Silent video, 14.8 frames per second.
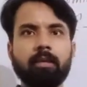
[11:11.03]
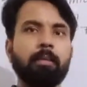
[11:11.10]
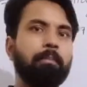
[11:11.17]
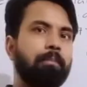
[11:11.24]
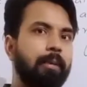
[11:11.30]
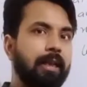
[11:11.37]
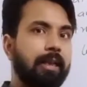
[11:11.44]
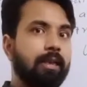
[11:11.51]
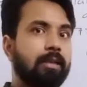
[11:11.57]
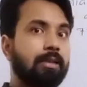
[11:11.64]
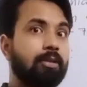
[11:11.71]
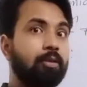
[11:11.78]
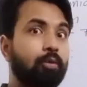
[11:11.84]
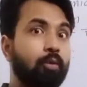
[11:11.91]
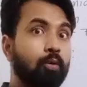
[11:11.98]
Please
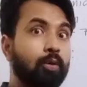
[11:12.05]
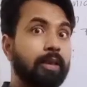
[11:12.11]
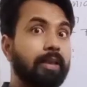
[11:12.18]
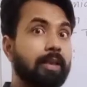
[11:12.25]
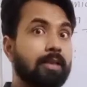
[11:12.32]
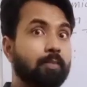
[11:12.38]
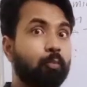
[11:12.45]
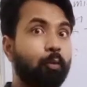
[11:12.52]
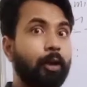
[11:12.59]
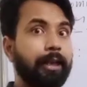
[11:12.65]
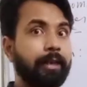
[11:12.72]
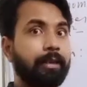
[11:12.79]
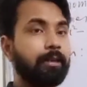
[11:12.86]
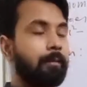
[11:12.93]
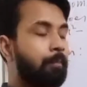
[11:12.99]
note this
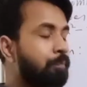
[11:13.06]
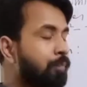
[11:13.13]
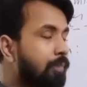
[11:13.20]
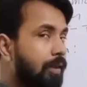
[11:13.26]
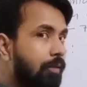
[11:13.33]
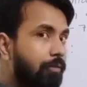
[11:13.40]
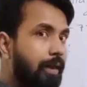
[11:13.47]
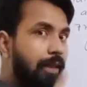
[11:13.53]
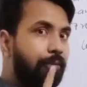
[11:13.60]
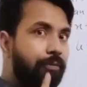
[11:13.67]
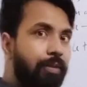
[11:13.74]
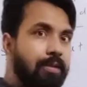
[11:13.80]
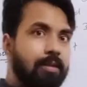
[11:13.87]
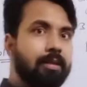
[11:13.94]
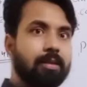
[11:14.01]
point. The very
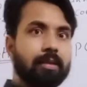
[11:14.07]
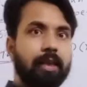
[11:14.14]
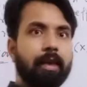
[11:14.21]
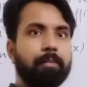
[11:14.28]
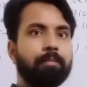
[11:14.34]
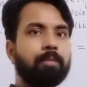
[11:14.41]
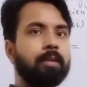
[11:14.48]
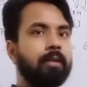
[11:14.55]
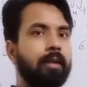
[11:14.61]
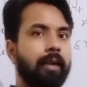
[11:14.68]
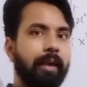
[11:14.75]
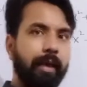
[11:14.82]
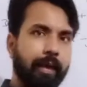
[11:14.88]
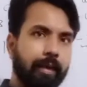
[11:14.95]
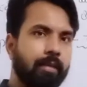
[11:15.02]
first step
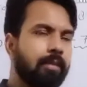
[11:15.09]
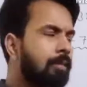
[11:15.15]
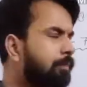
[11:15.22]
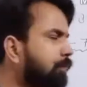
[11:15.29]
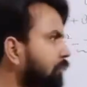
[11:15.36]
is